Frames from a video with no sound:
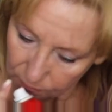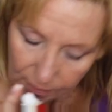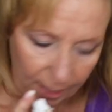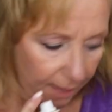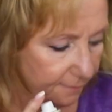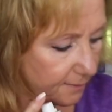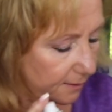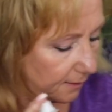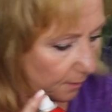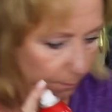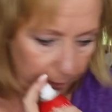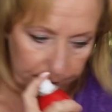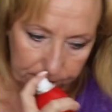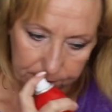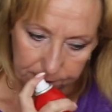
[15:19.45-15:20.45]
it has a little
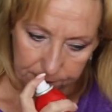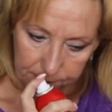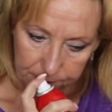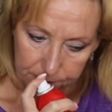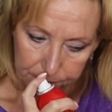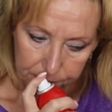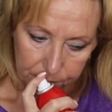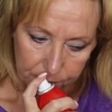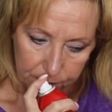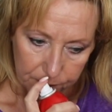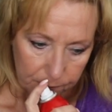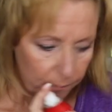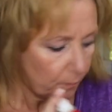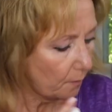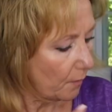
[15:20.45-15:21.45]
bit,
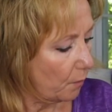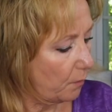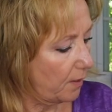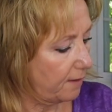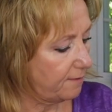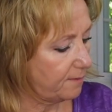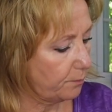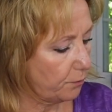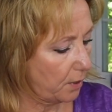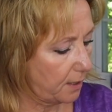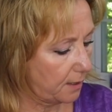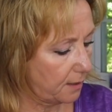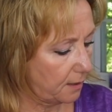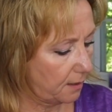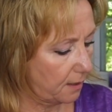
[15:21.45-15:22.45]
when I
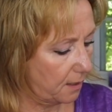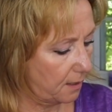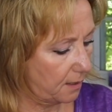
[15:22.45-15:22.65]
sprayed it,